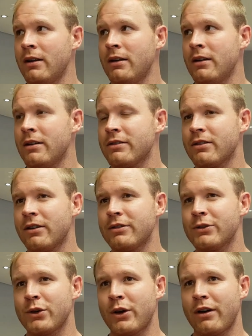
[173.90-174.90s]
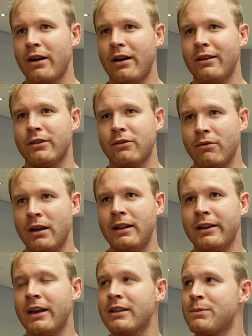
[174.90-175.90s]
So it really
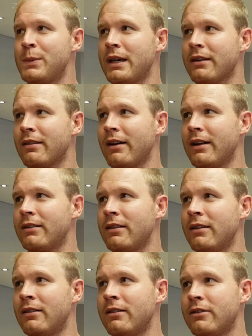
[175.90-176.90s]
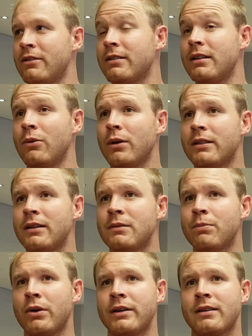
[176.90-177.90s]
gets me excited to see what these
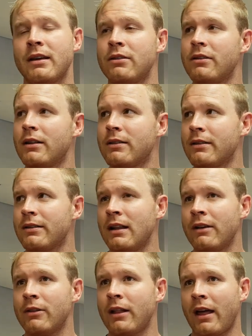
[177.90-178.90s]
boys can do at this level.